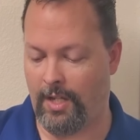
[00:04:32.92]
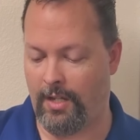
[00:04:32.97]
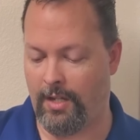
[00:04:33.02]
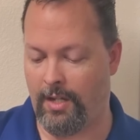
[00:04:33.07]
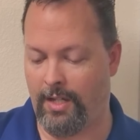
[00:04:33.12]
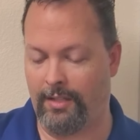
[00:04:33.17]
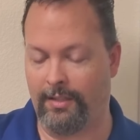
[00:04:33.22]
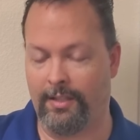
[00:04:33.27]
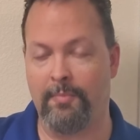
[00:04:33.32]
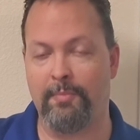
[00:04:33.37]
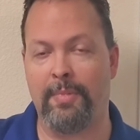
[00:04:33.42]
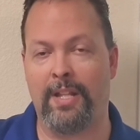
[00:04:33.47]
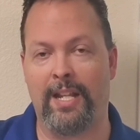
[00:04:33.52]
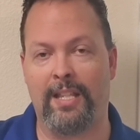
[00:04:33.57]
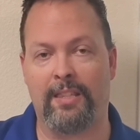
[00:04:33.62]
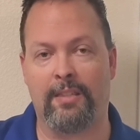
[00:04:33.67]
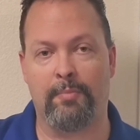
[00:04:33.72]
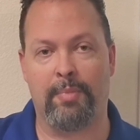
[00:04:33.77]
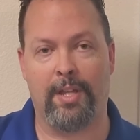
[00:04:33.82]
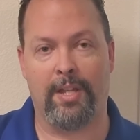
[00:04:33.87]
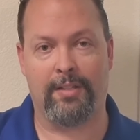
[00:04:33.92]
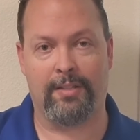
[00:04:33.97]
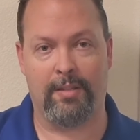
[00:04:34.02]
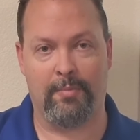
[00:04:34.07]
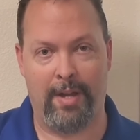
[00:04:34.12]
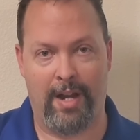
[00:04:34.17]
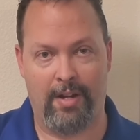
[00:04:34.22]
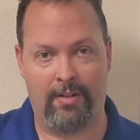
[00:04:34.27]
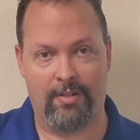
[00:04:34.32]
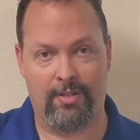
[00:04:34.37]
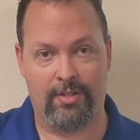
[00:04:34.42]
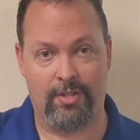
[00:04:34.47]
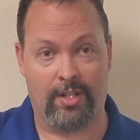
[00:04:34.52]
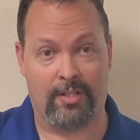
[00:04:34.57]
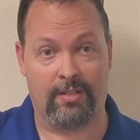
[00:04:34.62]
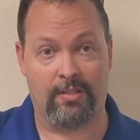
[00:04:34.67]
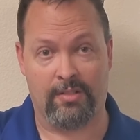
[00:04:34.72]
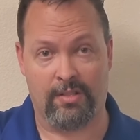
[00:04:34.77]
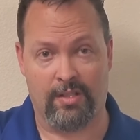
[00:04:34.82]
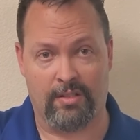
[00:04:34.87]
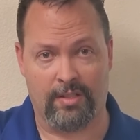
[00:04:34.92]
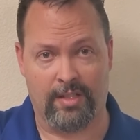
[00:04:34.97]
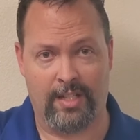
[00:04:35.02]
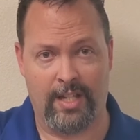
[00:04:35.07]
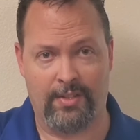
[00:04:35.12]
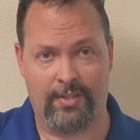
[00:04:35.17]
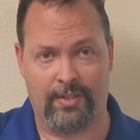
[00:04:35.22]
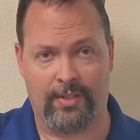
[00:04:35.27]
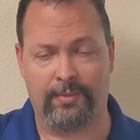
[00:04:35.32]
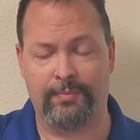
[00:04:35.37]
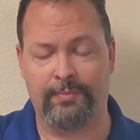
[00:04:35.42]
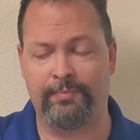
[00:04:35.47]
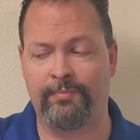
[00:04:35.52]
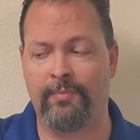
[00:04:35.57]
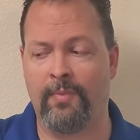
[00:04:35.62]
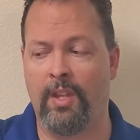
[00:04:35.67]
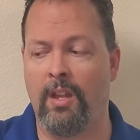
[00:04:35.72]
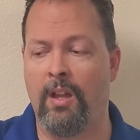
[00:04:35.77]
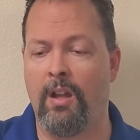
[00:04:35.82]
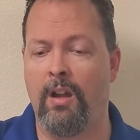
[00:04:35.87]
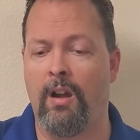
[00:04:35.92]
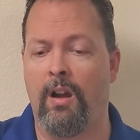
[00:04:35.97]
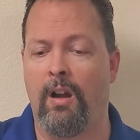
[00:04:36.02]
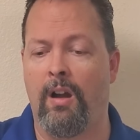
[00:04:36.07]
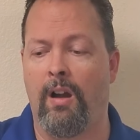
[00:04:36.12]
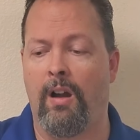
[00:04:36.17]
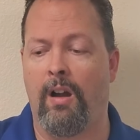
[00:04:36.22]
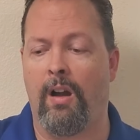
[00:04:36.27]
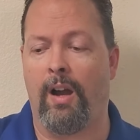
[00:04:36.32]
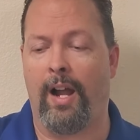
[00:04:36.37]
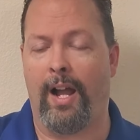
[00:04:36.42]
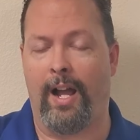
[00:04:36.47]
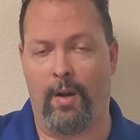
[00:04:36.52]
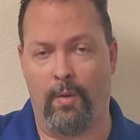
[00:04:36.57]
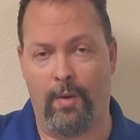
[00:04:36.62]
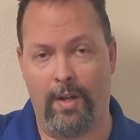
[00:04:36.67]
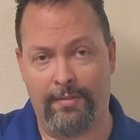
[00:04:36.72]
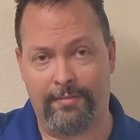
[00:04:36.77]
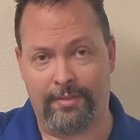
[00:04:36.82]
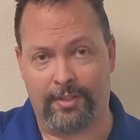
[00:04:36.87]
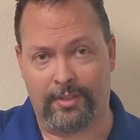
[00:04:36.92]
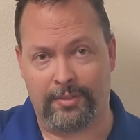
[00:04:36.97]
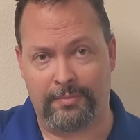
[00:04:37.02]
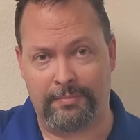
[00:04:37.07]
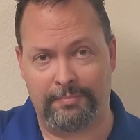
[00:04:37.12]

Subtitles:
eliminate the power injectors altogether. However,